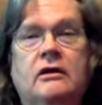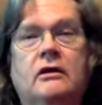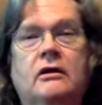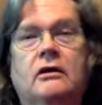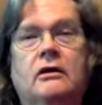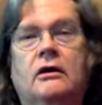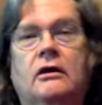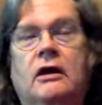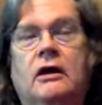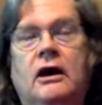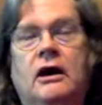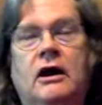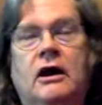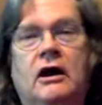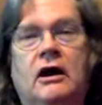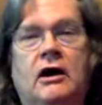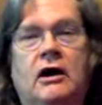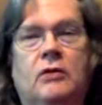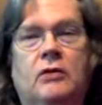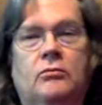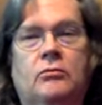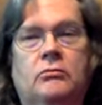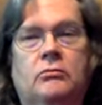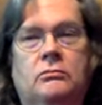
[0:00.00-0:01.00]

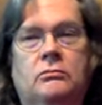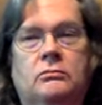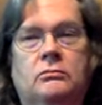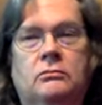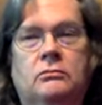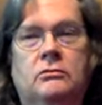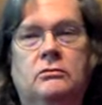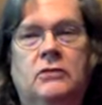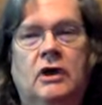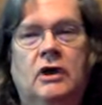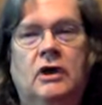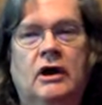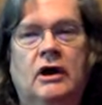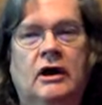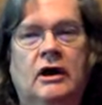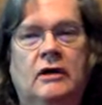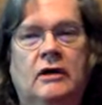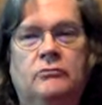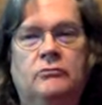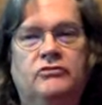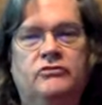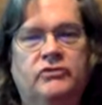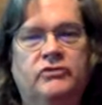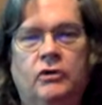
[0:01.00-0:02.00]
Um, um,
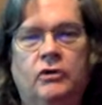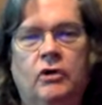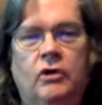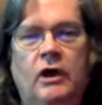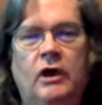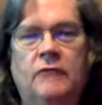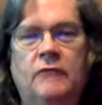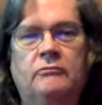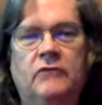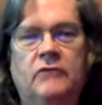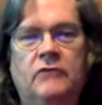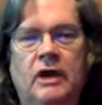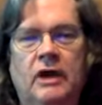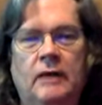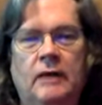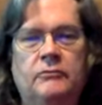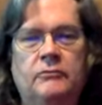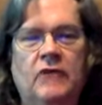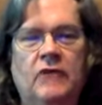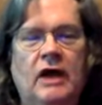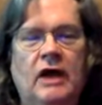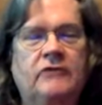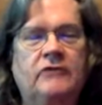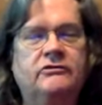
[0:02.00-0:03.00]
so I'm I'm
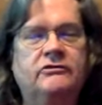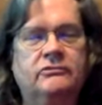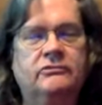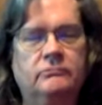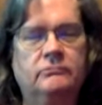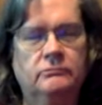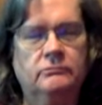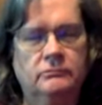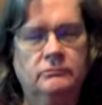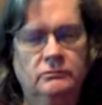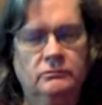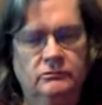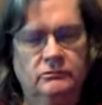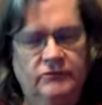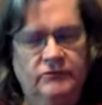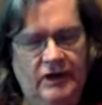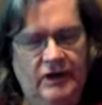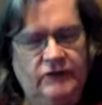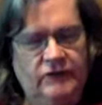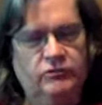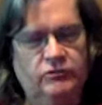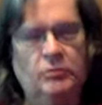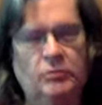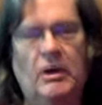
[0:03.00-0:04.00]
not tied
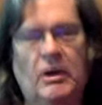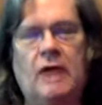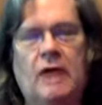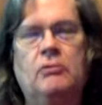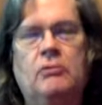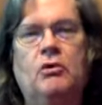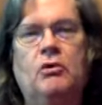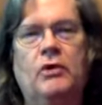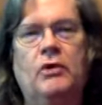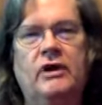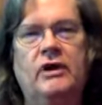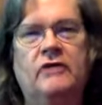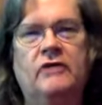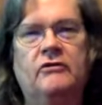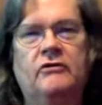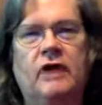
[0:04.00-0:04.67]
to a Bible, whatever.